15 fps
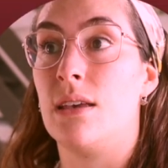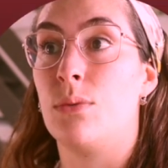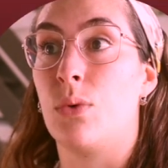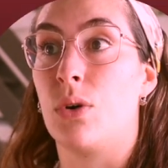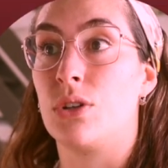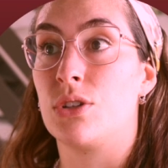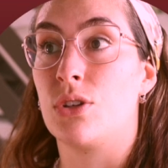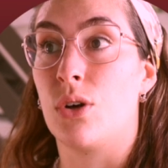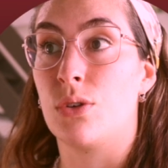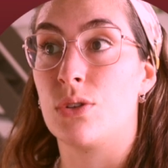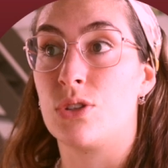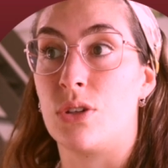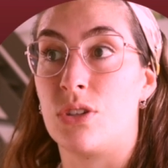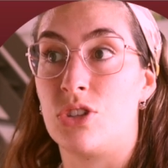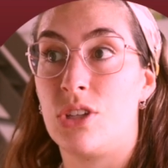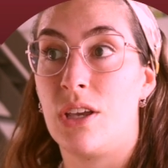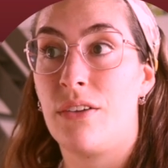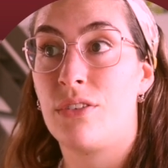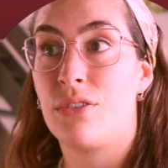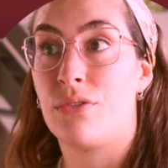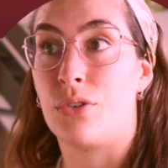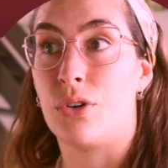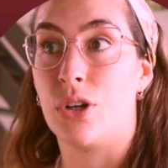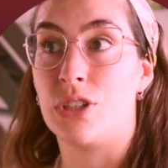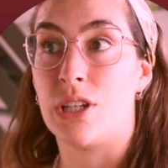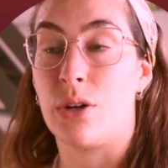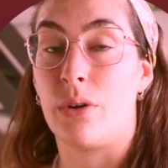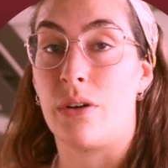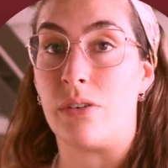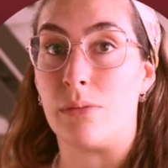what goals you achieved for
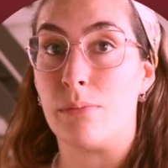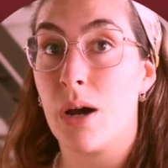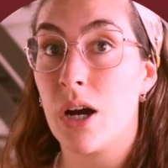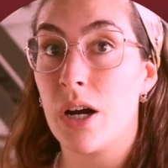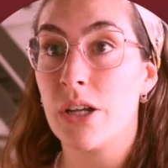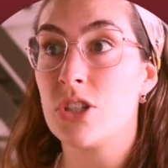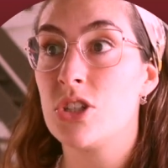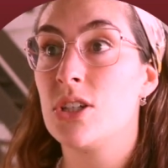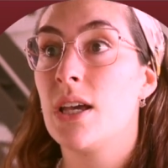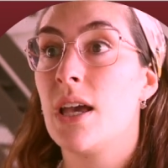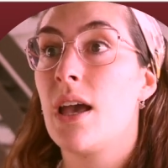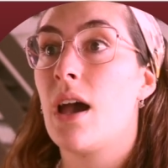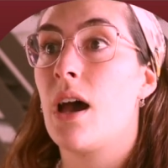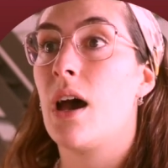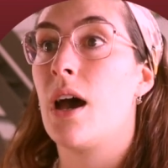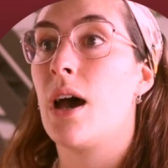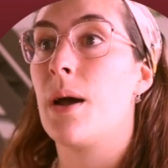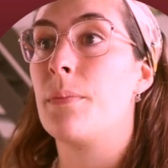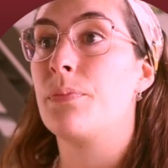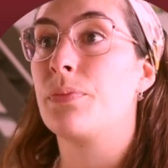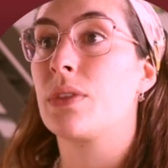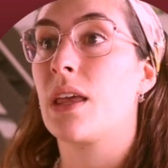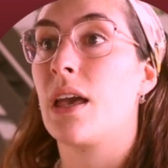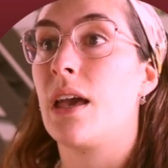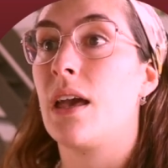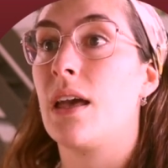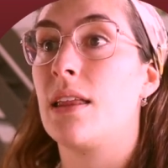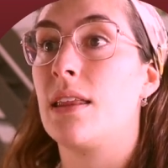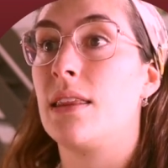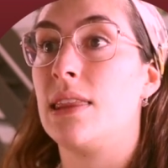January, March. The
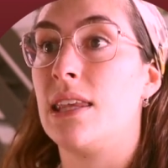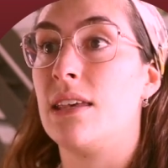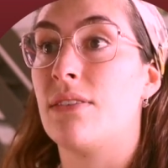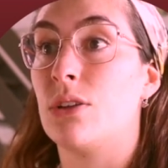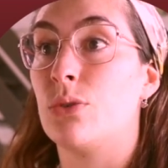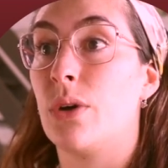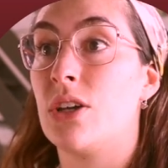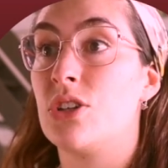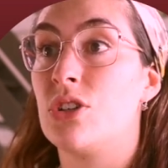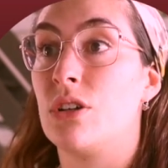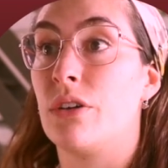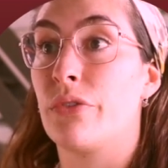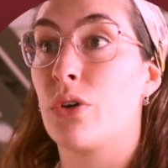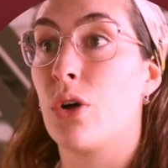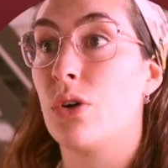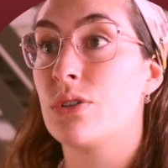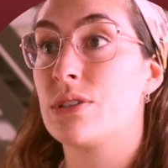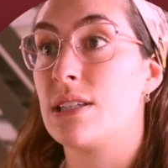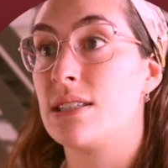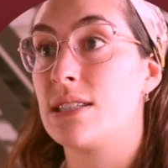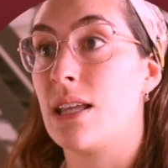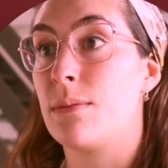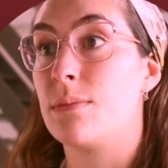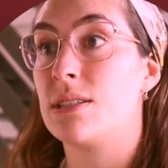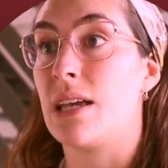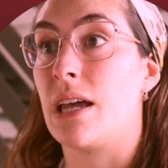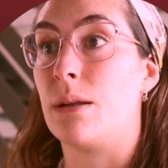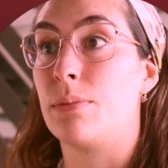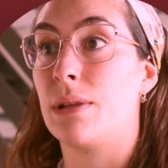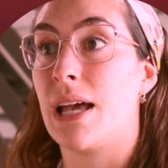evaluation of goal systems
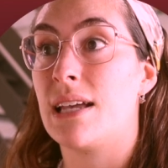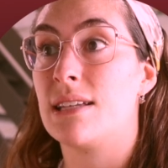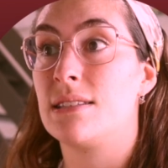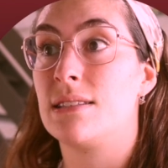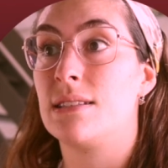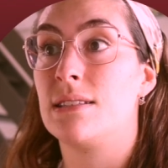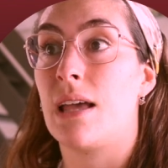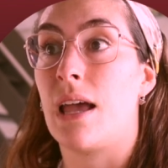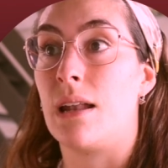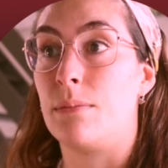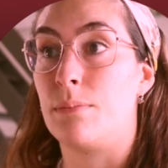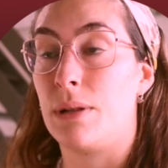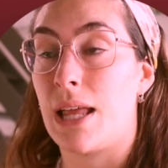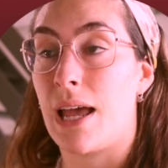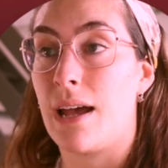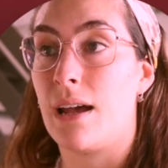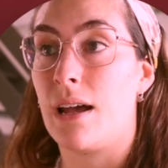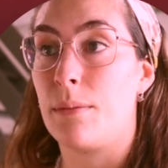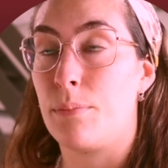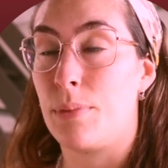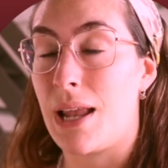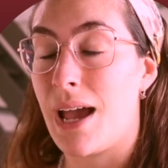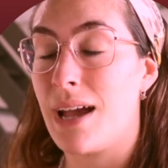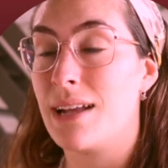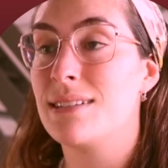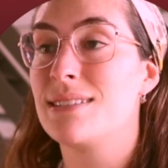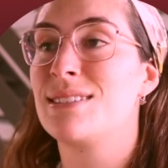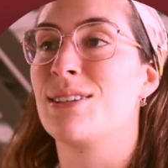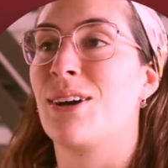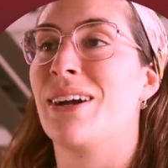and plans
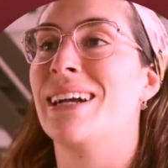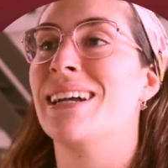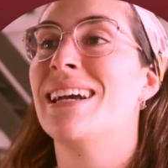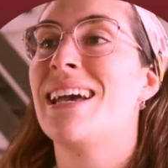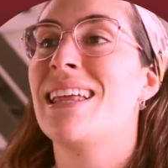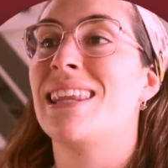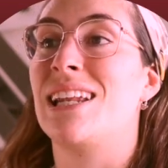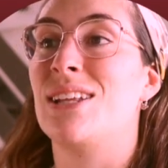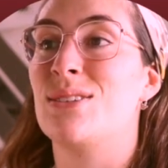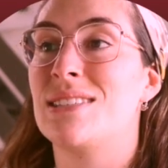that